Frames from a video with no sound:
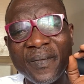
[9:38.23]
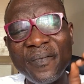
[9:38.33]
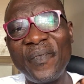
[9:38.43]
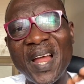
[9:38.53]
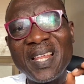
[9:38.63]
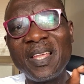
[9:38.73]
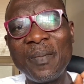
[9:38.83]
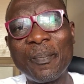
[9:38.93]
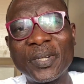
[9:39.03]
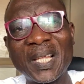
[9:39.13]
very
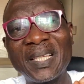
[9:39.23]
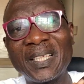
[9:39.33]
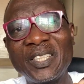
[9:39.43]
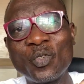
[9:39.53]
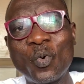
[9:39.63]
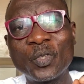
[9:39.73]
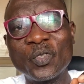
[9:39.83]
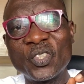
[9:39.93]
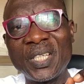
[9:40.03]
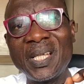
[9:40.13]
important things we want to
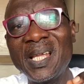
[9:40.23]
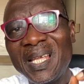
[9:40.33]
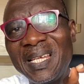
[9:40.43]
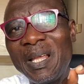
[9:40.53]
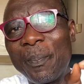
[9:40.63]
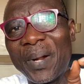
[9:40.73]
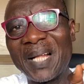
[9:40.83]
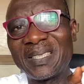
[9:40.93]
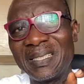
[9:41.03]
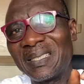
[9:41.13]
see in a
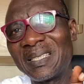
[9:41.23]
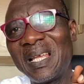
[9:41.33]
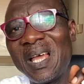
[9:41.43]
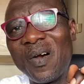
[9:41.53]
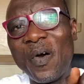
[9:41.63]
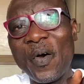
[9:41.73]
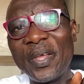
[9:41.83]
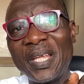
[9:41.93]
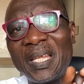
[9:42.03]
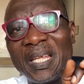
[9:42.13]
practice or
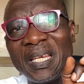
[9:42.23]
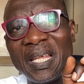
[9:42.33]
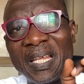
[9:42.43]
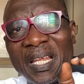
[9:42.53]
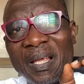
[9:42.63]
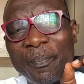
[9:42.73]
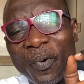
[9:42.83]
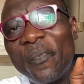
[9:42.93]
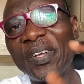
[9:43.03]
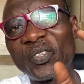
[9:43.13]
in a
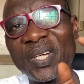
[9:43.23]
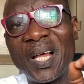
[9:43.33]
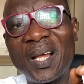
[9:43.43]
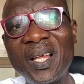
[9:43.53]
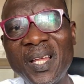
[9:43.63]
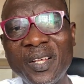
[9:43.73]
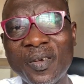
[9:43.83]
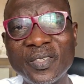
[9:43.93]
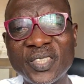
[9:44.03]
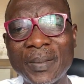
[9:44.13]
professional
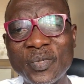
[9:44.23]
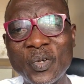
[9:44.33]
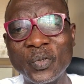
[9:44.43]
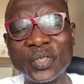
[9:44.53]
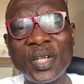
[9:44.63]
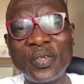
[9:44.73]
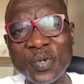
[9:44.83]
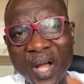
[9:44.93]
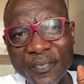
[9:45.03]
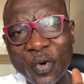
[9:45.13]
concept note. You
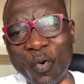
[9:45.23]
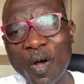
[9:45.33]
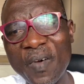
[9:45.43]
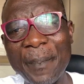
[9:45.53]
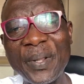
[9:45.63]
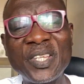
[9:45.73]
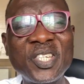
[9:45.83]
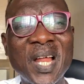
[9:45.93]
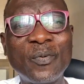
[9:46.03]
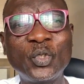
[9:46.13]
have your cover page
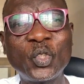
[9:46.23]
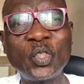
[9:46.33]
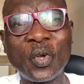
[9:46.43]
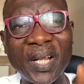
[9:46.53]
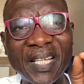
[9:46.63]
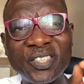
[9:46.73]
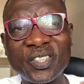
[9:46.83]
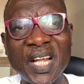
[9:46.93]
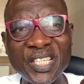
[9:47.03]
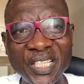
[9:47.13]
that will show your
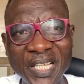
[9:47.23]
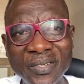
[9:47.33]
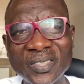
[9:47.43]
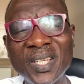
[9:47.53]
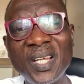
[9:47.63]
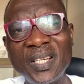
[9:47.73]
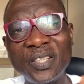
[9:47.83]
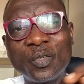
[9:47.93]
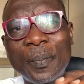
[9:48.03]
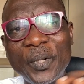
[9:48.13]
organizational details, the
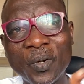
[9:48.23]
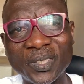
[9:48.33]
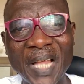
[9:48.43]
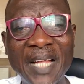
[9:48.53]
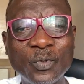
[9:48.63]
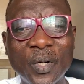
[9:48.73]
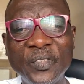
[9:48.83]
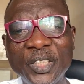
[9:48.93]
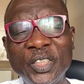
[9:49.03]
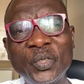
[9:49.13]
topic or title of
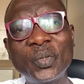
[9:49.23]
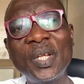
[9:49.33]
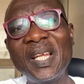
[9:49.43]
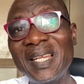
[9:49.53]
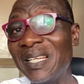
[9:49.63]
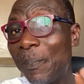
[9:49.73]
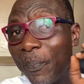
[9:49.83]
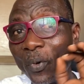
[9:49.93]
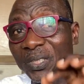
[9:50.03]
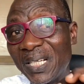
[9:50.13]
the issue, then the
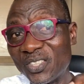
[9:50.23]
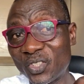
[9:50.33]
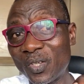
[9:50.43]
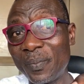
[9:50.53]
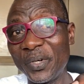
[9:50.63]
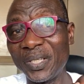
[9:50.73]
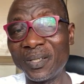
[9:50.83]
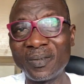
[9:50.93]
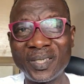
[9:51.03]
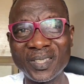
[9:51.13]
project summary.
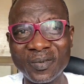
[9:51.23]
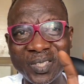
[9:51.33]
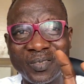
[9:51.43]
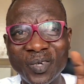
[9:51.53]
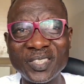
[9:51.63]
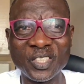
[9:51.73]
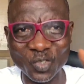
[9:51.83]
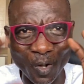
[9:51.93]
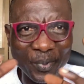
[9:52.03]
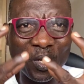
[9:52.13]
What's the
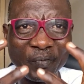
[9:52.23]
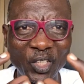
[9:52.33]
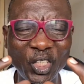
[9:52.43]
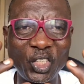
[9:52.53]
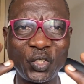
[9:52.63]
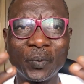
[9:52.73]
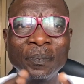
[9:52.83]
summary of the issue